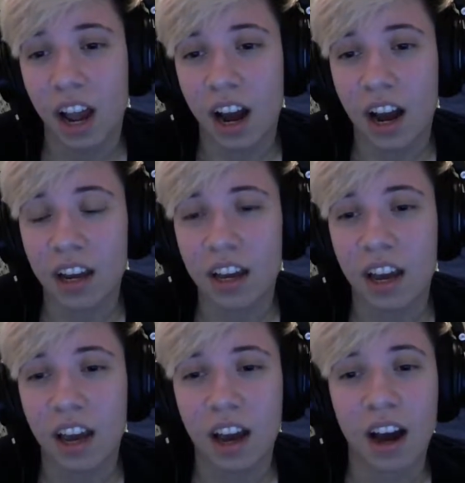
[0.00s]
I
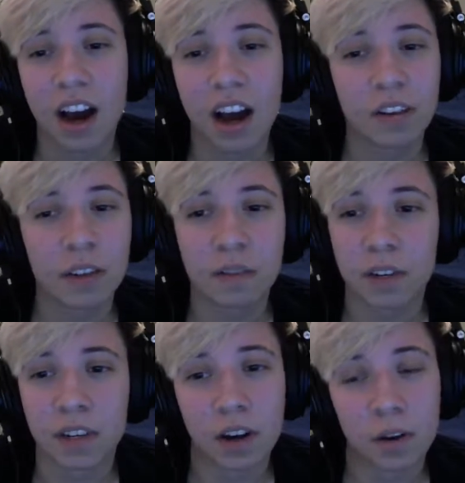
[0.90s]
don't
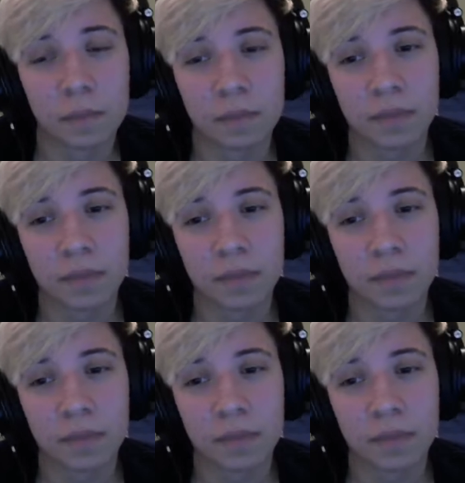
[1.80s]
even know.